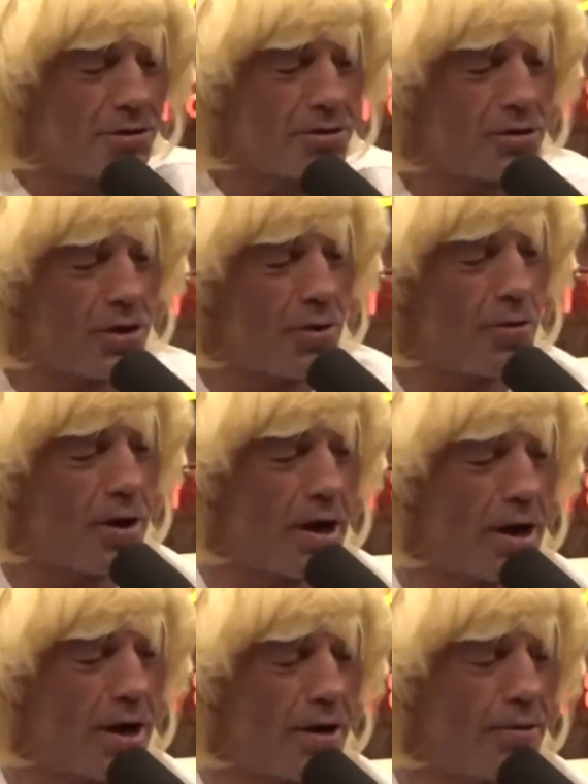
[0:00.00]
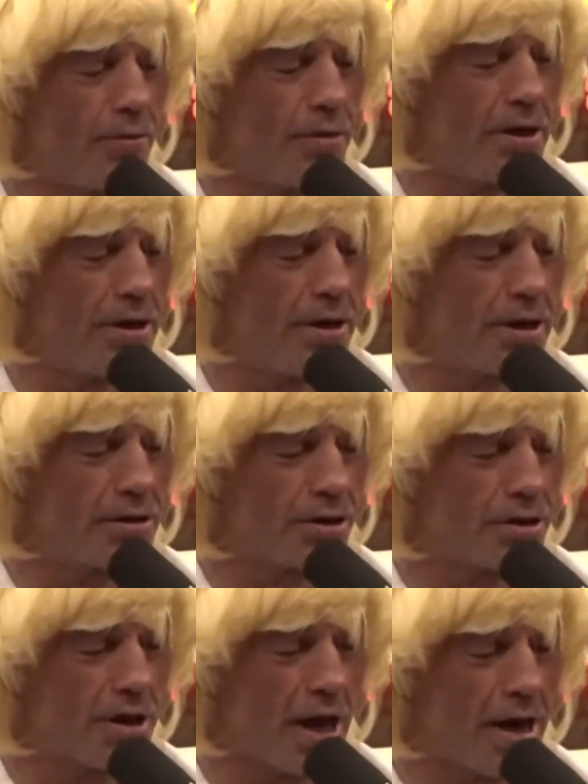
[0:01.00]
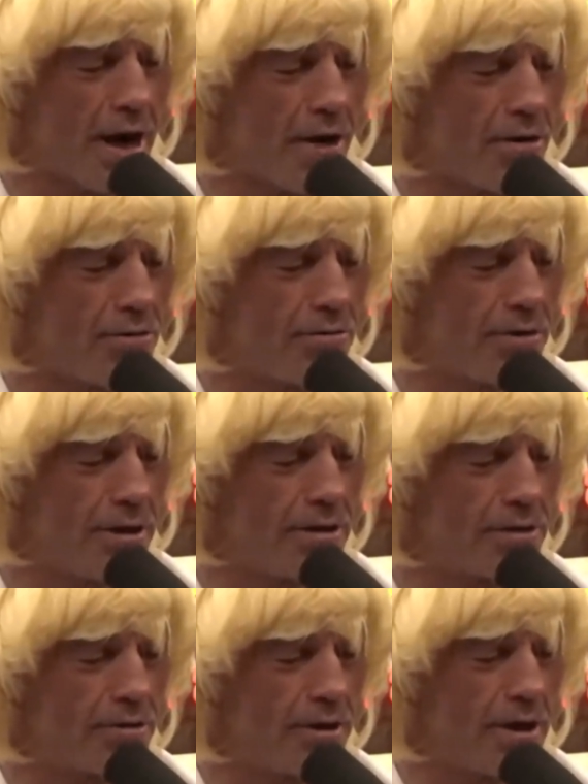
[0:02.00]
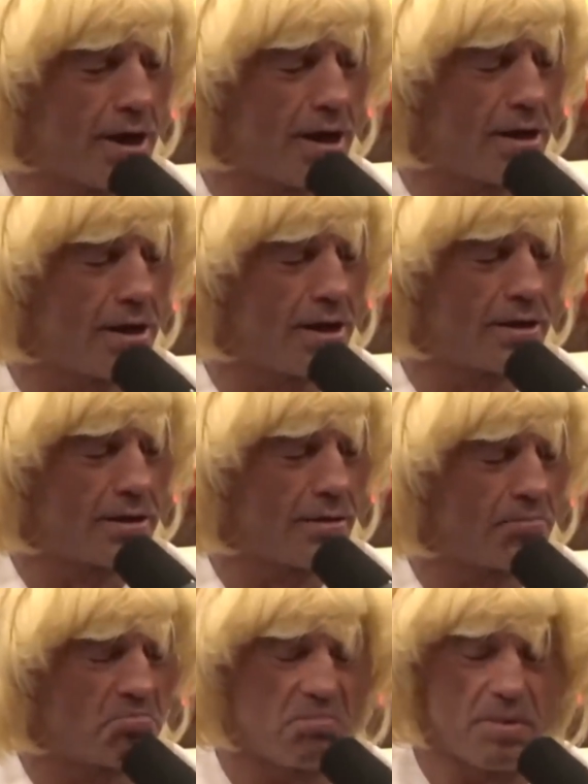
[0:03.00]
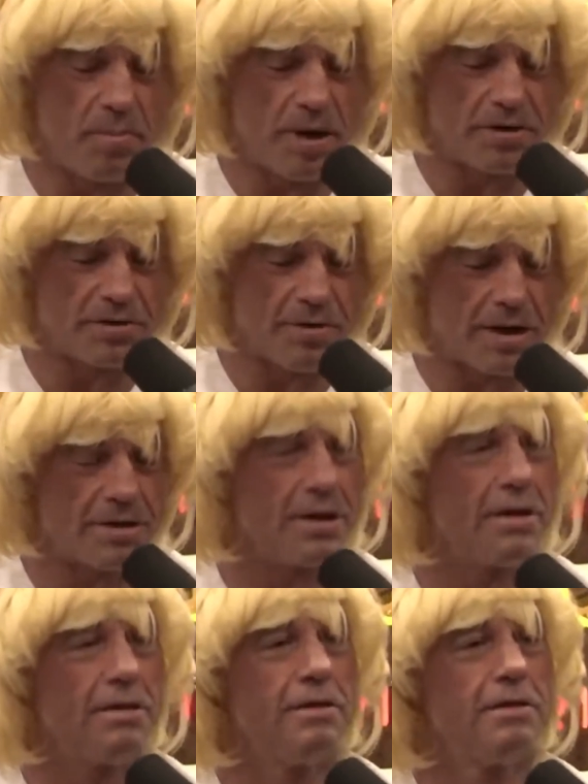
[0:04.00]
So we just shot an arrow into it, and it barely scratched it.